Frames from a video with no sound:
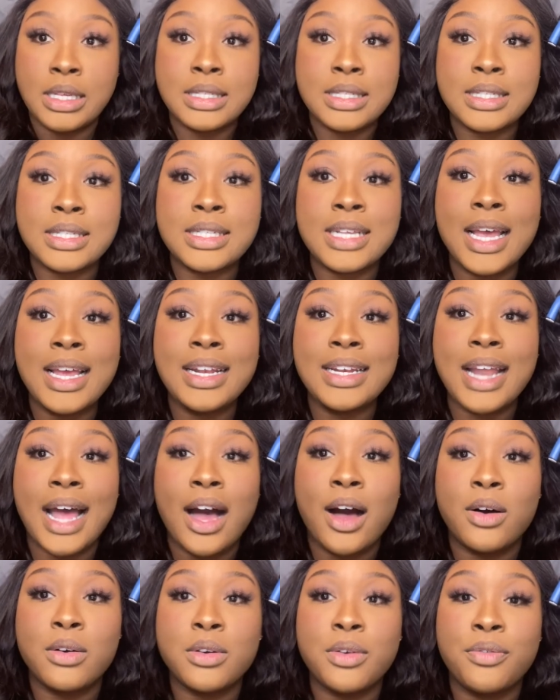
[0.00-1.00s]
sit
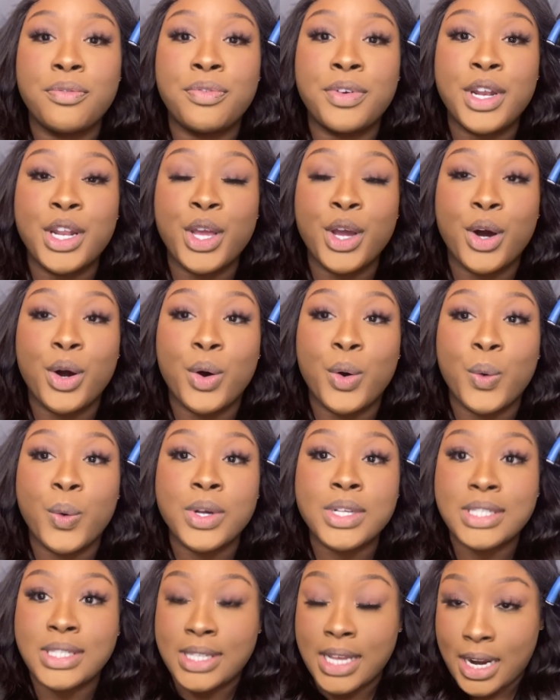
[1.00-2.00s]
down video
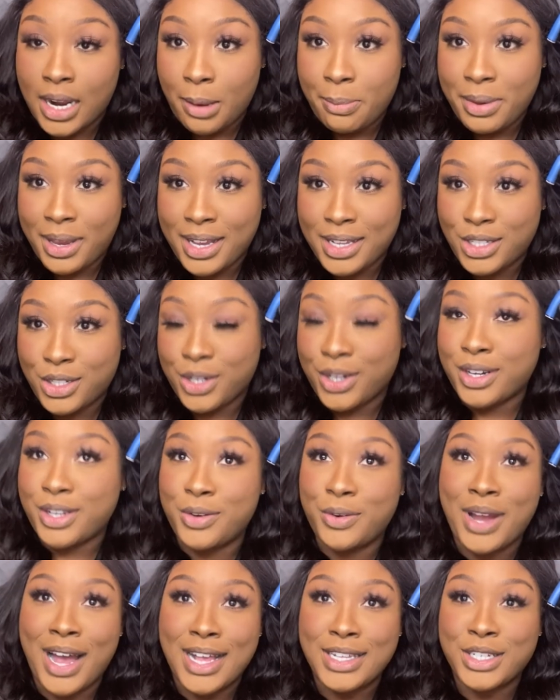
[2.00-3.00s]
setup, because
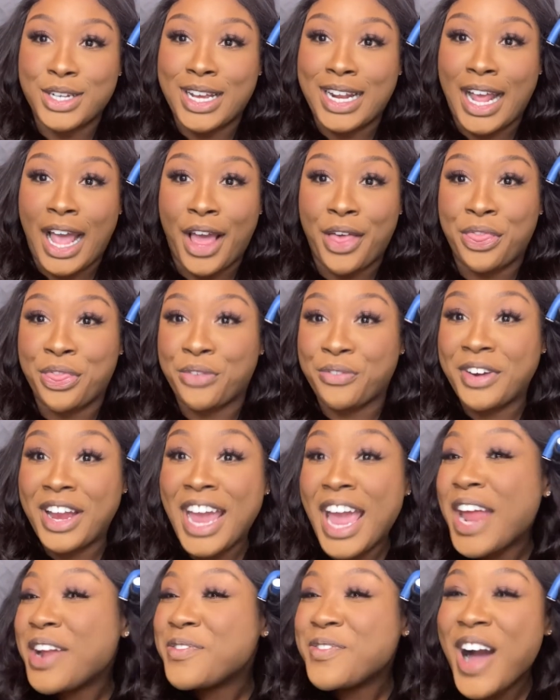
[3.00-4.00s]
you guys are getting a
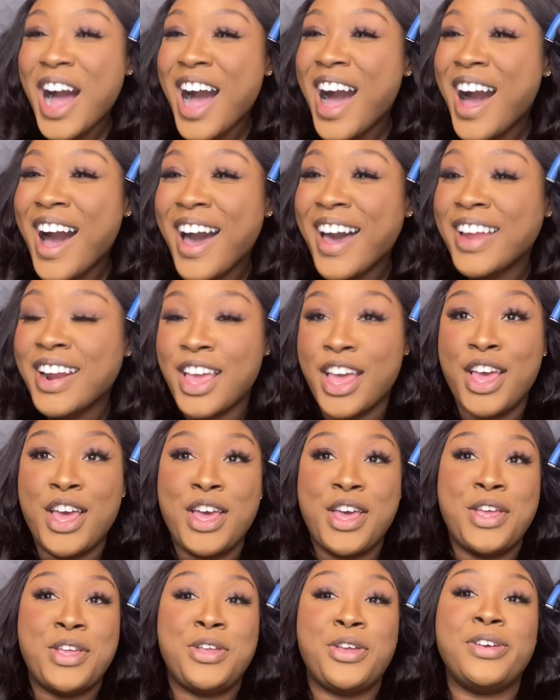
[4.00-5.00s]
3-in-1.
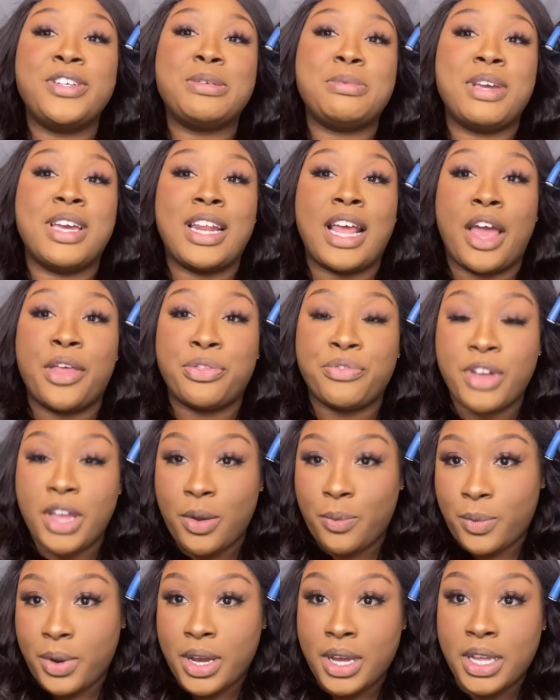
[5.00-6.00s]
You should be getting a
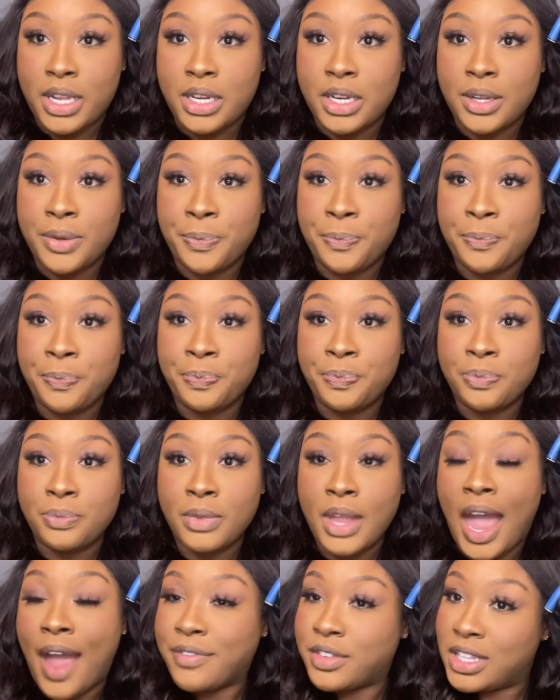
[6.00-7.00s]
3-in-1
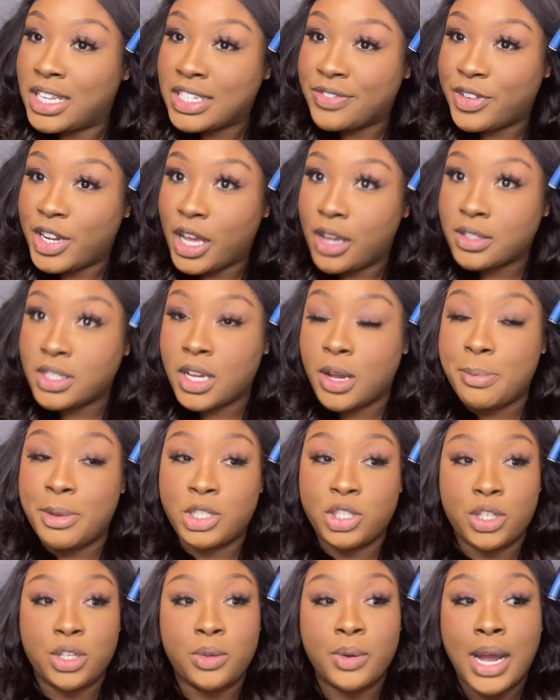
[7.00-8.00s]
after this video. So, make
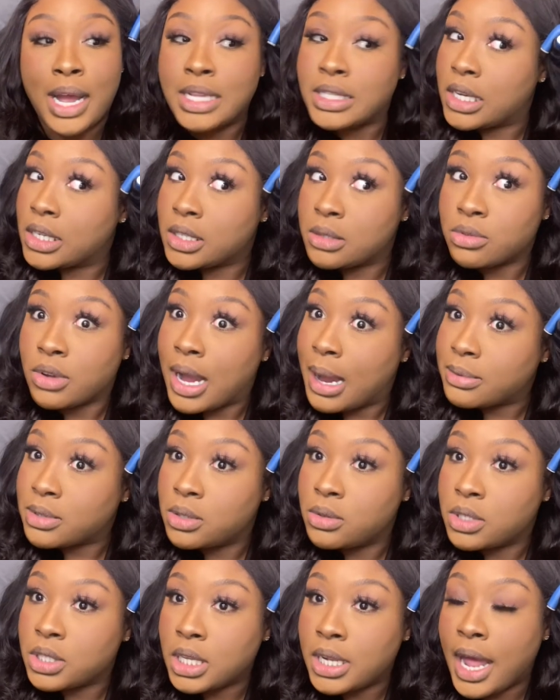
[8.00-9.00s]
sure you guys are subscribed so
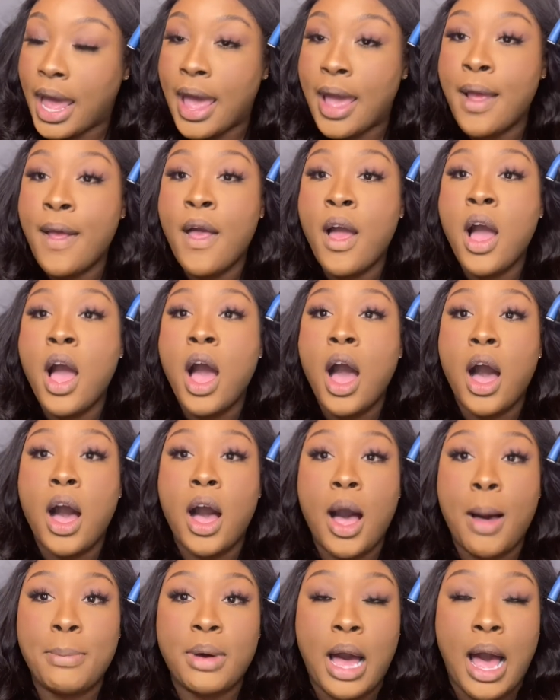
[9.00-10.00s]
you can see that.
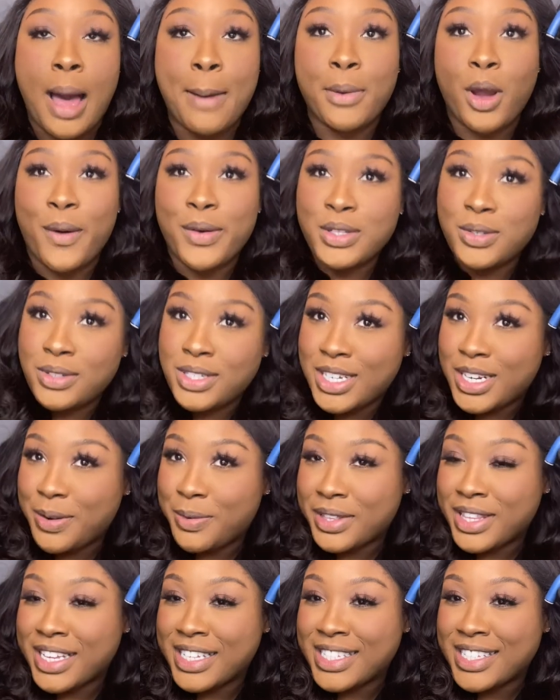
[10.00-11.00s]
But I'm going to dinner
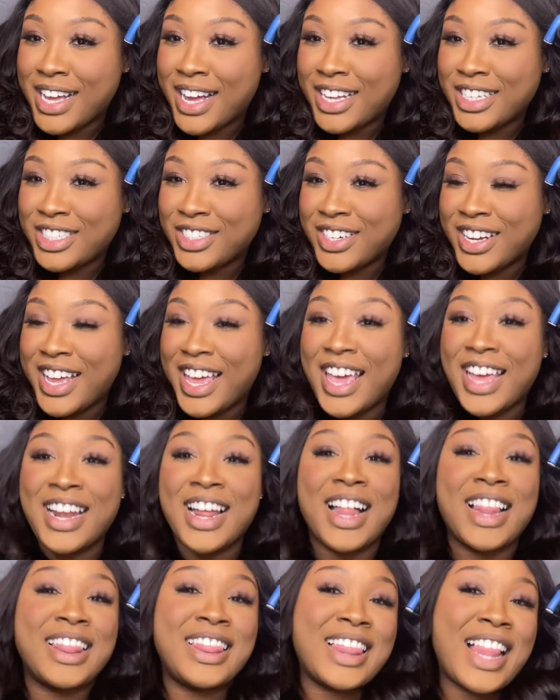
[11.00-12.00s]
with Cassandra and
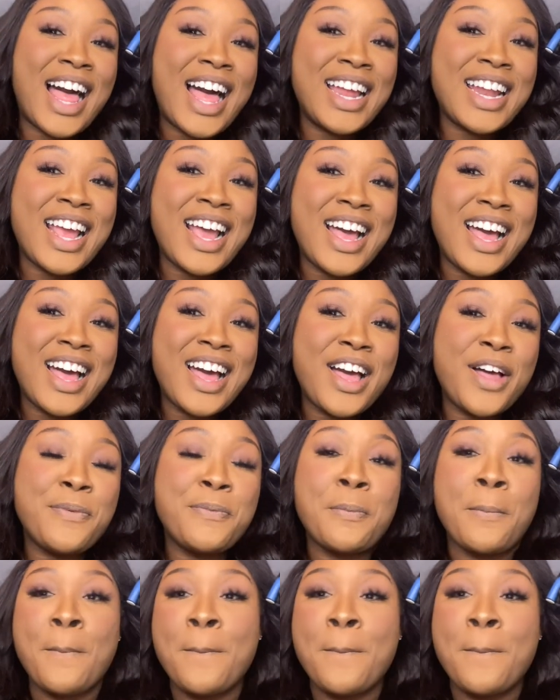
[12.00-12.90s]
Alana.